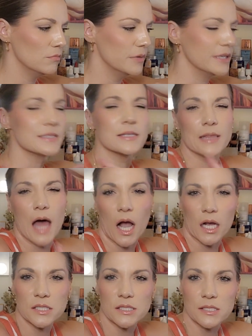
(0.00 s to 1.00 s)
is
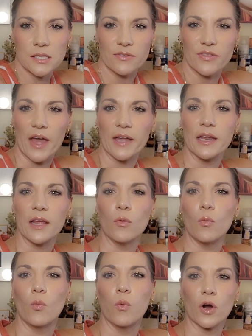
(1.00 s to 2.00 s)
luxe, that it
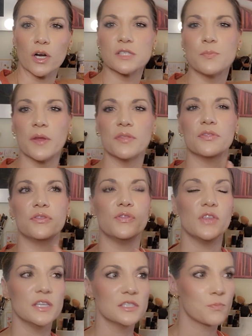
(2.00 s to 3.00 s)
works, but
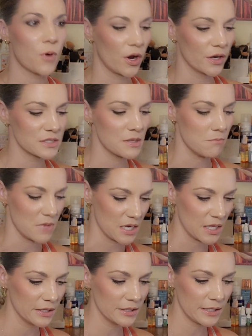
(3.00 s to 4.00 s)
these products
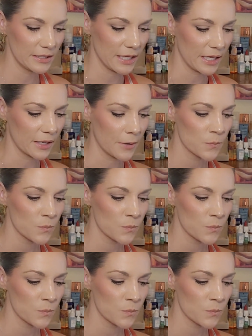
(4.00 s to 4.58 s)
immediately, like